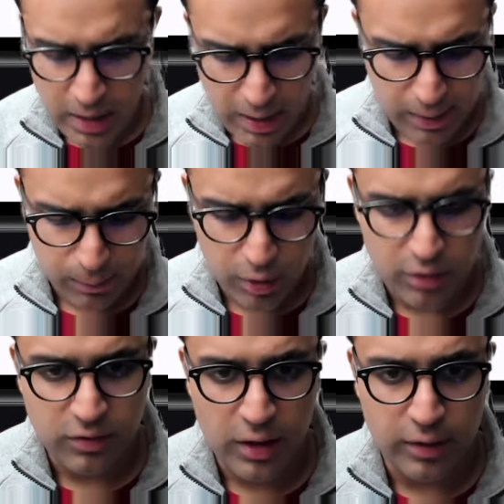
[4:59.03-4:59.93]
and I'm going to
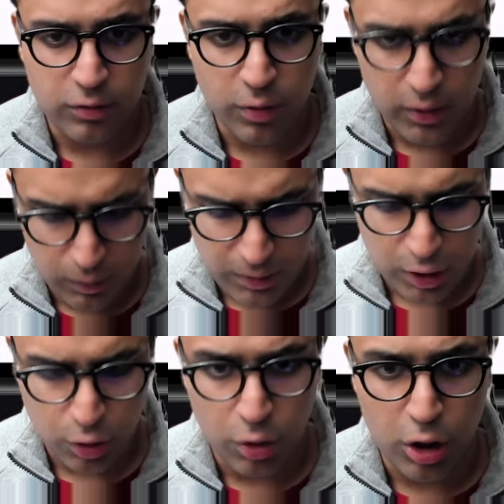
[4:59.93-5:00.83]
say it's going to be a
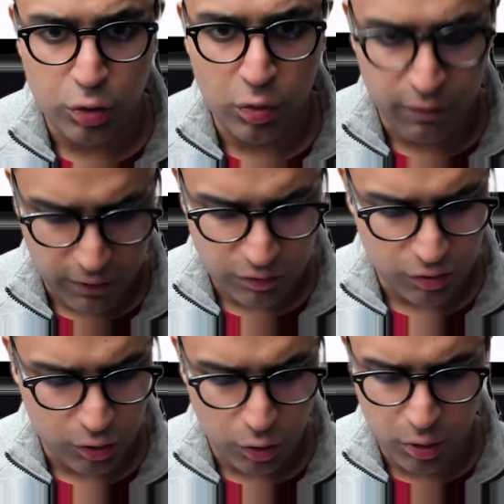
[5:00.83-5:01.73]
call to a
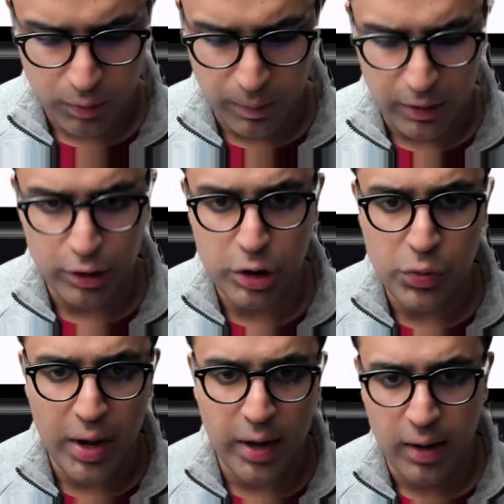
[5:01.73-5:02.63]
function called build
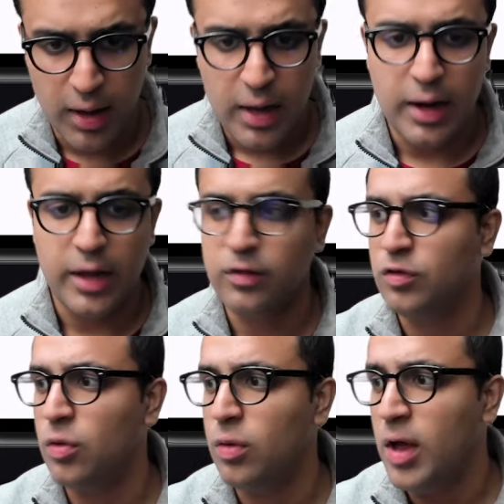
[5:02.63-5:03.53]
UI, like
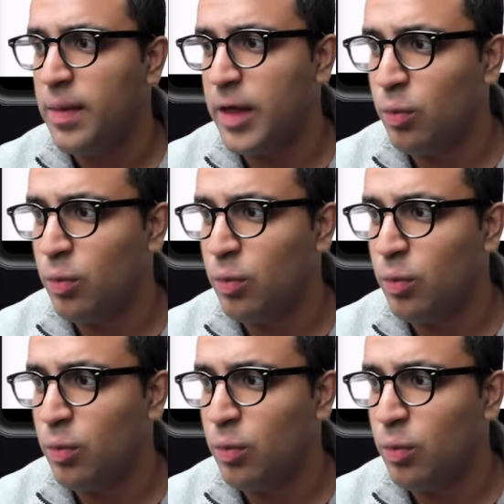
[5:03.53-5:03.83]
so. Then